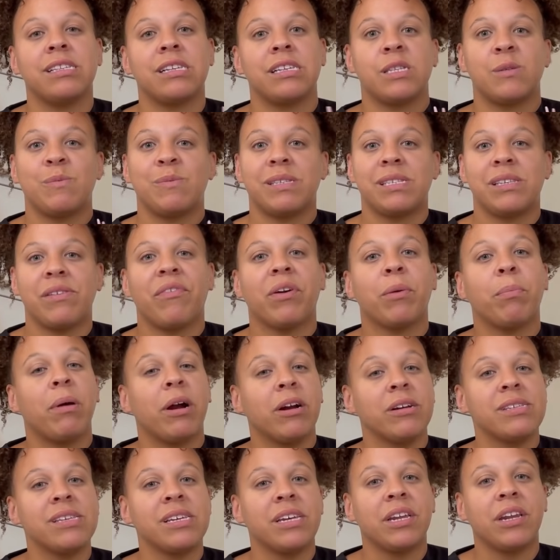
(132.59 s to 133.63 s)
a specific
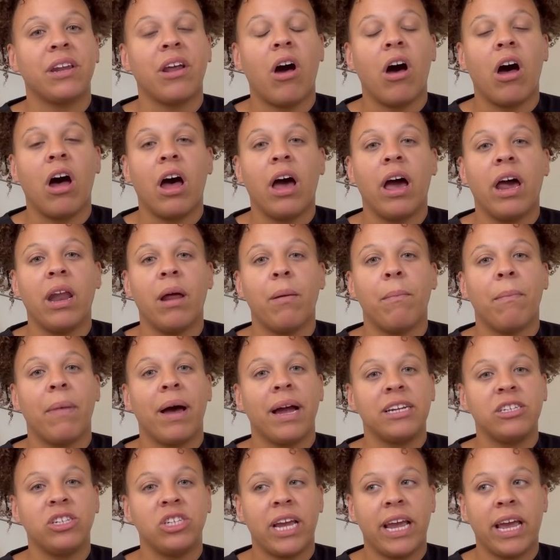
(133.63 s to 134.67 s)
person on
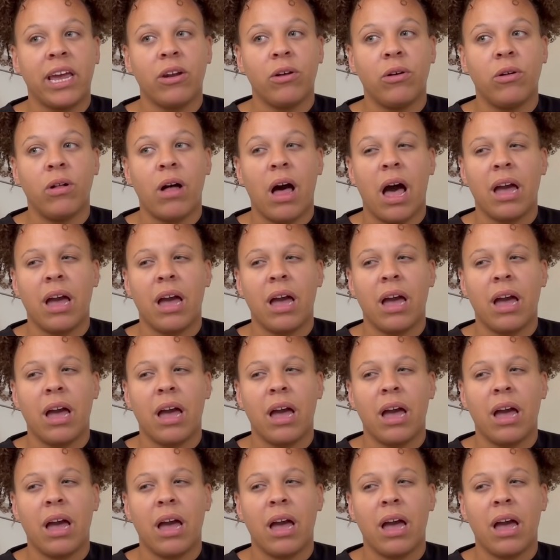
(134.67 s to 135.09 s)
my channel.